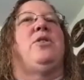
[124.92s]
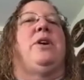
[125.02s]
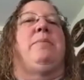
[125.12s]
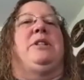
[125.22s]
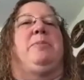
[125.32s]

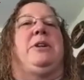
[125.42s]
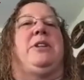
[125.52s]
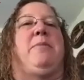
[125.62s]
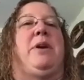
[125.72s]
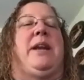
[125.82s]
in my spare
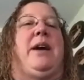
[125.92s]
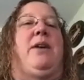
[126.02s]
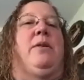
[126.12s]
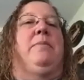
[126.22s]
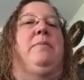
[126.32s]
time right
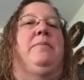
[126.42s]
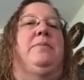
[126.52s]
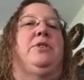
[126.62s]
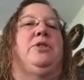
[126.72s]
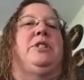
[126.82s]
now, I'm
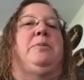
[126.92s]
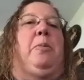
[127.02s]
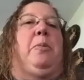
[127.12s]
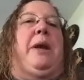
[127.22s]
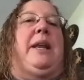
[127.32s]
doing some
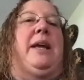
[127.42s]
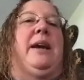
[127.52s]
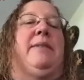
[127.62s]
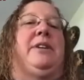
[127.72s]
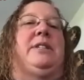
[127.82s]

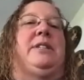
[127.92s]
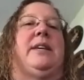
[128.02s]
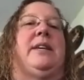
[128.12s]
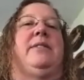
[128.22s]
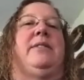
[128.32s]
competing,
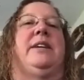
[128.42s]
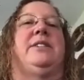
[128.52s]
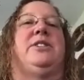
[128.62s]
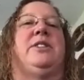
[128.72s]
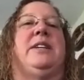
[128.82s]
obviously in
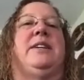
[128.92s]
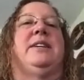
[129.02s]
this